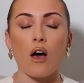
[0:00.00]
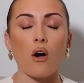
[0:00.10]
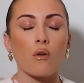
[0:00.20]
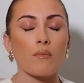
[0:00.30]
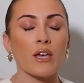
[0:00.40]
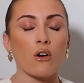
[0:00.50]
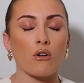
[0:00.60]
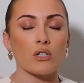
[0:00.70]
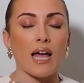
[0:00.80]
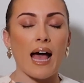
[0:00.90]
Oh my
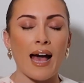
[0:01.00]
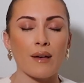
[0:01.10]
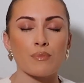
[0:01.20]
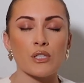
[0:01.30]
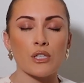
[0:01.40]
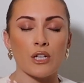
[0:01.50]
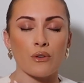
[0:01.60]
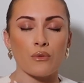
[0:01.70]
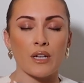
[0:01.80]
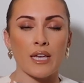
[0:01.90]
God,
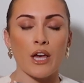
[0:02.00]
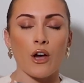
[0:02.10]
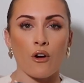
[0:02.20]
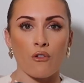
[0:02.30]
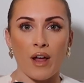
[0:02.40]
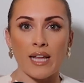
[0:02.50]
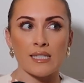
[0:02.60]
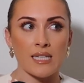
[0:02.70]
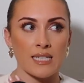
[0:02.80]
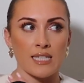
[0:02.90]
absolutely
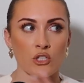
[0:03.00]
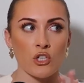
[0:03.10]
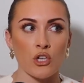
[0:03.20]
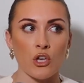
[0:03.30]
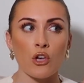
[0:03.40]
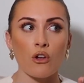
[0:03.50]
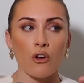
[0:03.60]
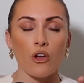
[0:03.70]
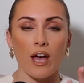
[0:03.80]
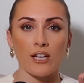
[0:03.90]
horrendous. And to hear
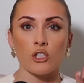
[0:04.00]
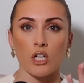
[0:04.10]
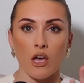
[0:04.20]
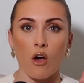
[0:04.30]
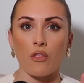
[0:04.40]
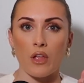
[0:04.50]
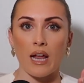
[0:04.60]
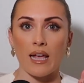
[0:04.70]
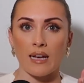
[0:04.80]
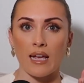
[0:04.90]
her actually on the
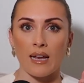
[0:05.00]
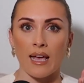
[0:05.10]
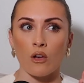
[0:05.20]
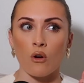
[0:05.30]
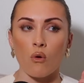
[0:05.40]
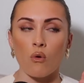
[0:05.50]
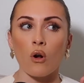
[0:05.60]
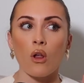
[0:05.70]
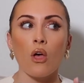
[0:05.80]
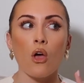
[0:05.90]
999
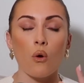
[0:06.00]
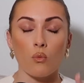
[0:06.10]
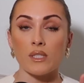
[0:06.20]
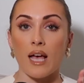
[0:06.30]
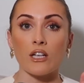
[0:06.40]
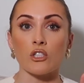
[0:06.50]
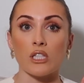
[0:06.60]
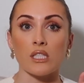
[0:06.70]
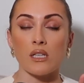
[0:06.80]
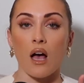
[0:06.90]
call was
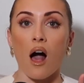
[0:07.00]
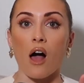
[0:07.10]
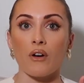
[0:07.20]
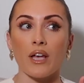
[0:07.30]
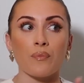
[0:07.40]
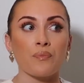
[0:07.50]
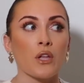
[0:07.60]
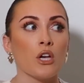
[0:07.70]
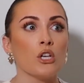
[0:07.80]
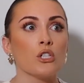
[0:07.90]
actually scarring.
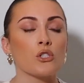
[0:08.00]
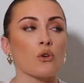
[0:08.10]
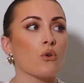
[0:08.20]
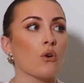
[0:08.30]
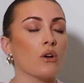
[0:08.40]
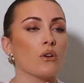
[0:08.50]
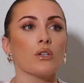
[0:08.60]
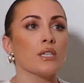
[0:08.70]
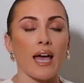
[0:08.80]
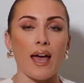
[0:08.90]
So,
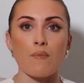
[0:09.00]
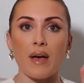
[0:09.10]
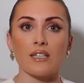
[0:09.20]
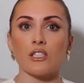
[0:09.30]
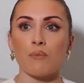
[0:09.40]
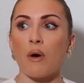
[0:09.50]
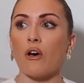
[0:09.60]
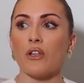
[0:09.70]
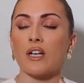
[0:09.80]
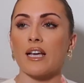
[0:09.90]
yeah, back to the
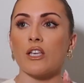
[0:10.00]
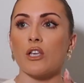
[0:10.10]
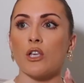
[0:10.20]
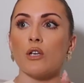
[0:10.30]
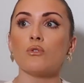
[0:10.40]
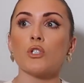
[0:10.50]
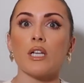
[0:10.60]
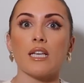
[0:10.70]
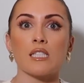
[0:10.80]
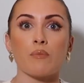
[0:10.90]
point, like,
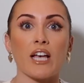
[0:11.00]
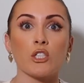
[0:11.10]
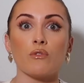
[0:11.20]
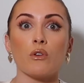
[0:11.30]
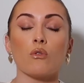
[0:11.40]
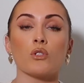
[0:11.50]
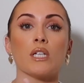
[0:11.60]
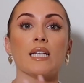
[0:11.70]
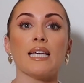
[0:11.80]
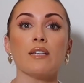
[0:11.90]
usually, especially if you go to
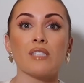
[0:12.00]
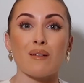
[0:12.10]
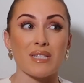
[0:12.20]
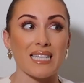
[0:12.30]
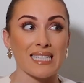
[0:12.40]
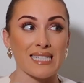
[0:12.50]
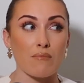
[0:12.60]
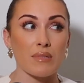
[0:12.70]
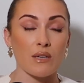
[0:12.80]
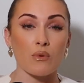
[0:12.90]
leave somebody, like
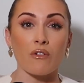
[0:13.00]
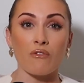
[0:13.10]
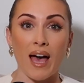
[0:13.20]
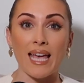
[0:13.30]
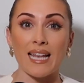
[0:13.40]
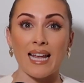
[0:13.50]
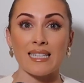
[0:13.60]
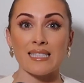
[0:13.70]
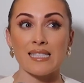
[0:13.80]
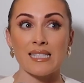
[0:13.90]
somebody with a
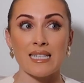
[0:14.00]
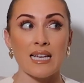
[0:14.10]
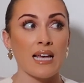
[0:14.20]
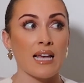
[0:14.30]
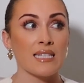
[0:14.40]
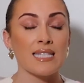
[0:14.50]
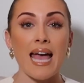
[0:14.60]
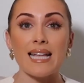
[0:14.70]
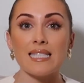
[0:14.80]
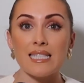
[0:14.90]
violent
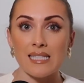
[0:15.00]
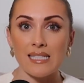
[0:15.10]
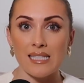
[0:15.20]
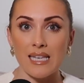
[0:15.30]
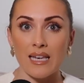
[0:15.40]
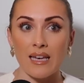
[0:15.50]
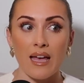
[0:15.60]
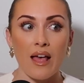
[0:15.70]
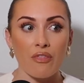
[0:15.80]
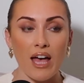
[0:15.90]
tendency,
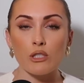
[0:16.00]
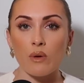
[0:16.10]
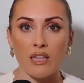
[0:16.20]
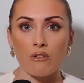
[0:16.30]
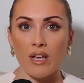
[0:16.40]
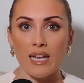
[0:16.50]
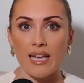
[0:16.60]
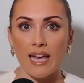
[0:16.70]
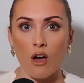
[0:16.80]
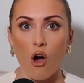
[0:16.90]
that's when they really
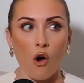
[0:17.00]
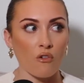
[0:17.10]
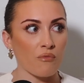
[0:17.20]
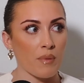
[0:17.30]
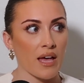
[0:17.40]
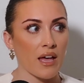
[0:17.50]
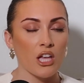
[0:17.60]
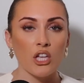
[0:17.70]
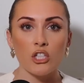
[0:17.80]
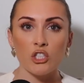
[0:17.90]
kick off. But
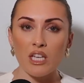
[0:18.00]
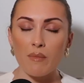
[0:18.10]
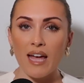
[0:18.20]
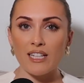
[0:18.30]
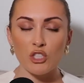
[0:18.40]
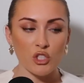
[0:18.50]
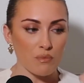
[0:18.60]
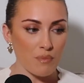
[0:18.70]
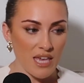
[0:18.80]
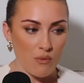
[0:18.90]
she managed to
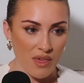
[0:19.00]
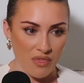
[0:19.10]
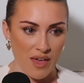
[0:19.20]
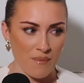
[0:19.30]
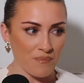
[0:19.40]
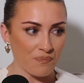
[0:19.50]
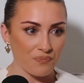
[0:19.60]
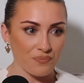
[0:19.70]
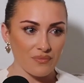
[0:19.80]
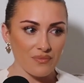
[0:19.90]
be with him,
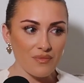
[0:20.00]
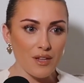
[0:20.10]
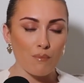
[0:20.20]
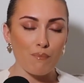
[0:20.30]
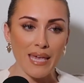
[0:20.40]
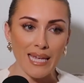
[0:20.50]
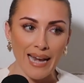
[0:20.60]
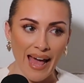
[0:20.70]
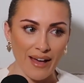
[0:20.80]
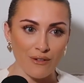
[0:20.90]
be
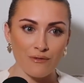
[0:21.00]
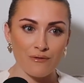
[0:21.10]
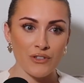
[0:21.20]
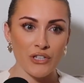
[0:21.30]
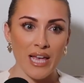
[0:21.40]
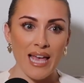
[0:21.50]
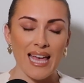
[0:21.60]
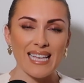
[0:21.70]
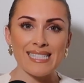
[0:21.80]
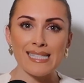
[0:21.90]
loved,
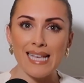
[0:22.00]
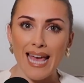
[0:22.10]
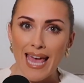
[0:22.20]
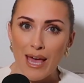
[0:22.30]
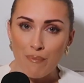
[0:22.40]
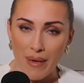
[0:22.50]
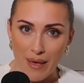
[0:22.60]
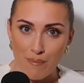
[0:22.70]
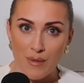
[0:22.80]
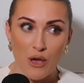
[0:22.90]
escape
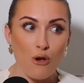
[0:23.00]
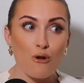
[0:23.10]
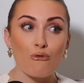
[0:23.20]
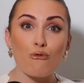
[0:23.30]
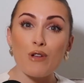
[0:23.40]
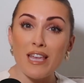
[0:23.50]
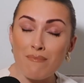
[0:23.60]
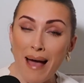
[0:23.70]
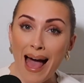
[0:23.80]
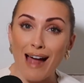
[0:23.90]
him,
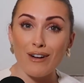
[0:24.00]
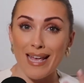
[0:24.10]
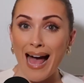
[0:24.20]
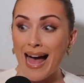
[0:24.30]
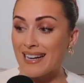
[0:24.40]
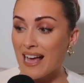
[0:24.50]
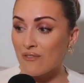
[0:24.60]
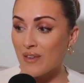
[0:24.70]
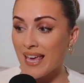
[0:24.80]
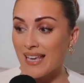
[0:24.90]
remarry and
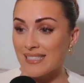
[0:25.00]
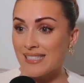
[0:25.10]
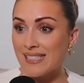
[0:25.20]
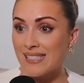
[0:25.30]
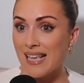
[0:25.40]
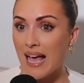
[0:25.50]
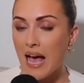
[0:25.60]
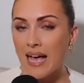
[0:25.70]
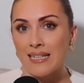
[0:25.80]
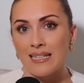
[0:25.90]
have kids,
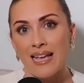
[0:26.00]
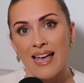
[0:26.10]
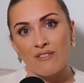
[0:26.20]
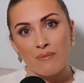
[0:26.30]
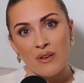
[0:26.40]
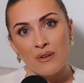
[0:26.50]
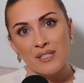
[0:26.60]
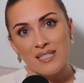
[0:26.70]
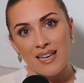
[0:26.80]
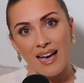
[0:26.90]
and he never
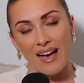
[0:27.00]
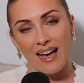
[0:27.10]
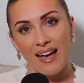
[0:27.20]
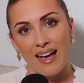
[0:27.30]
murdered her.